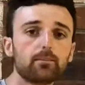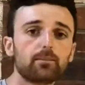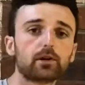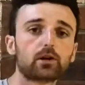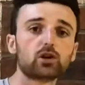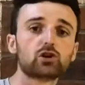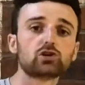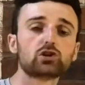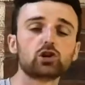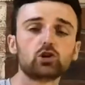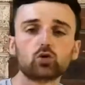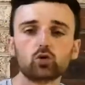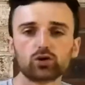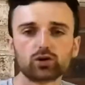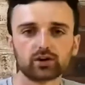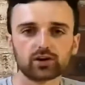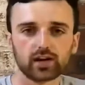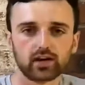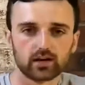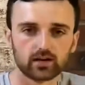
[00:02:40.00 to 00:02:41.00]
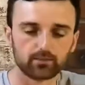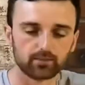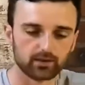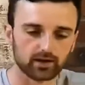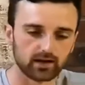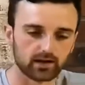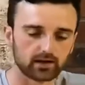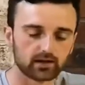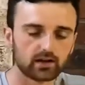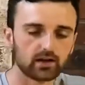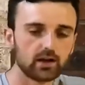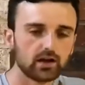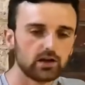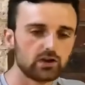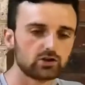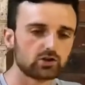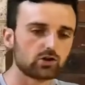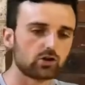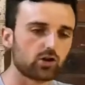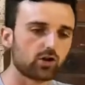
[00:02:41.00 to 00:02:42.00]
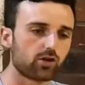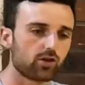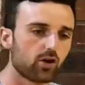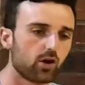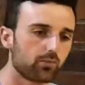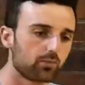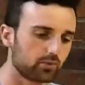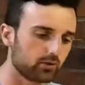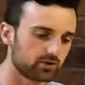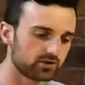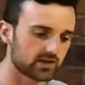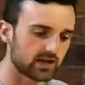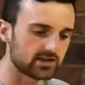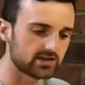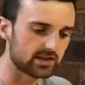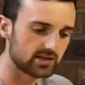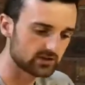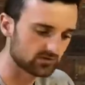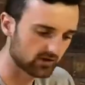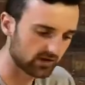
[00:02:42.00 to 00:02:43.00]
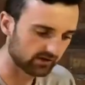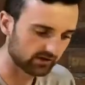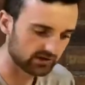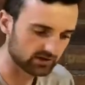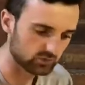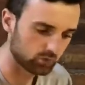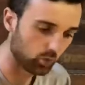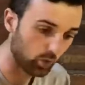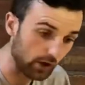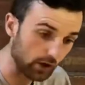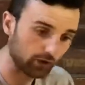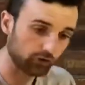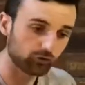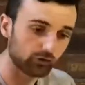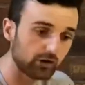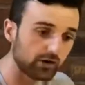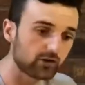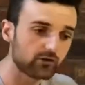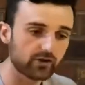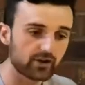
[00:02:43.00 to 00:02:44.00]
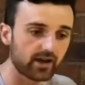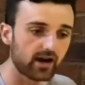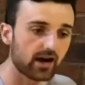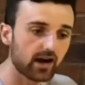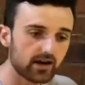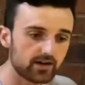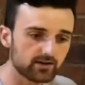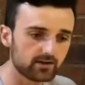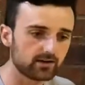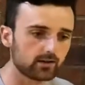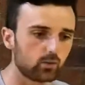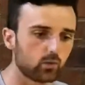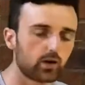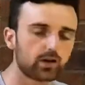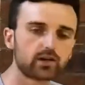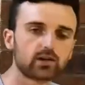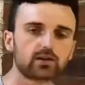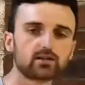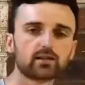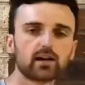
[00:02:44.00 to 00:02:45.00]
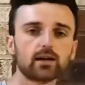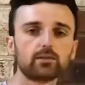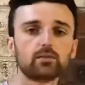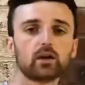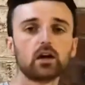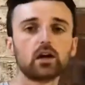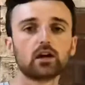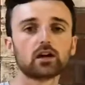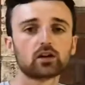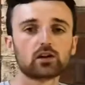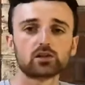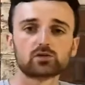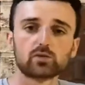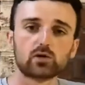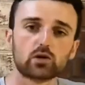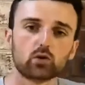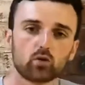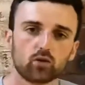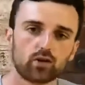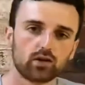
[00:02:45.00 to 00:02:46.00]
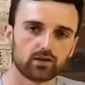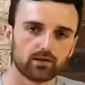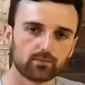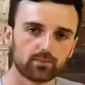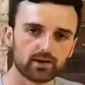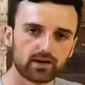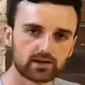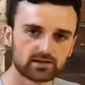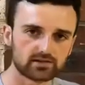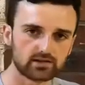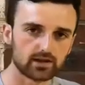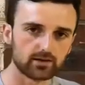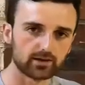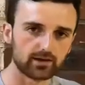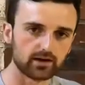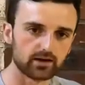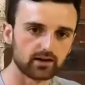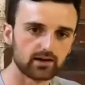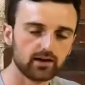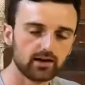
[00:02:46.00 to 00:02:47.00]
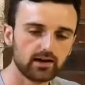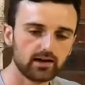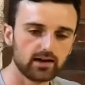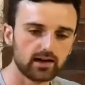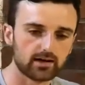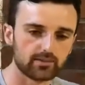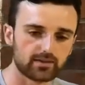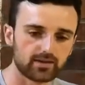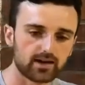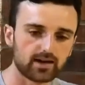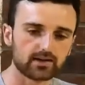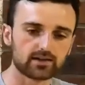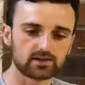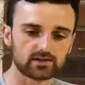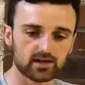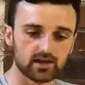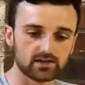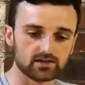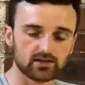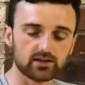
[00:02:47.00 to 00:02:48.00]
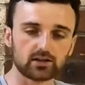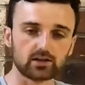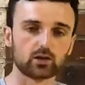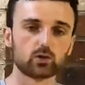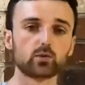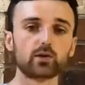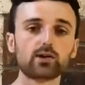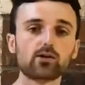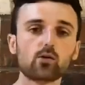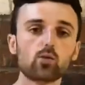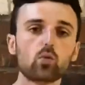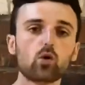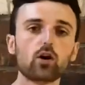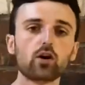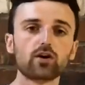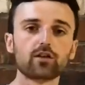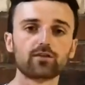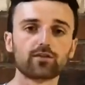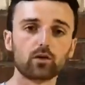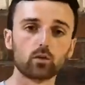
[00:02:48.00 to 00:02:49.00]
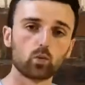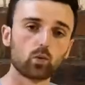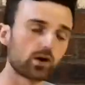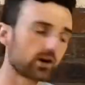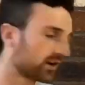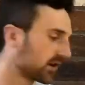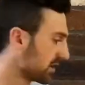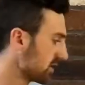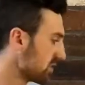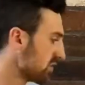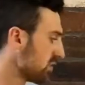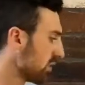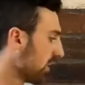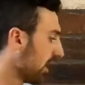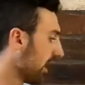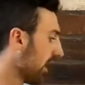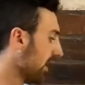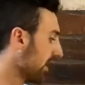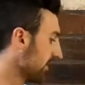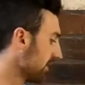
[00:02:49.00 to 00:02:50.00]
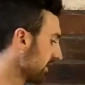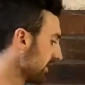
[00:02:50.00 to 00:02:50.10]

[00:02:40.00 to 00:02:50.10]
because you know you're getting a break. So your thought process is, right, let's work really, really hard in the working time because we know that the break's coming. And that's, it's like your wee reward for working so hard.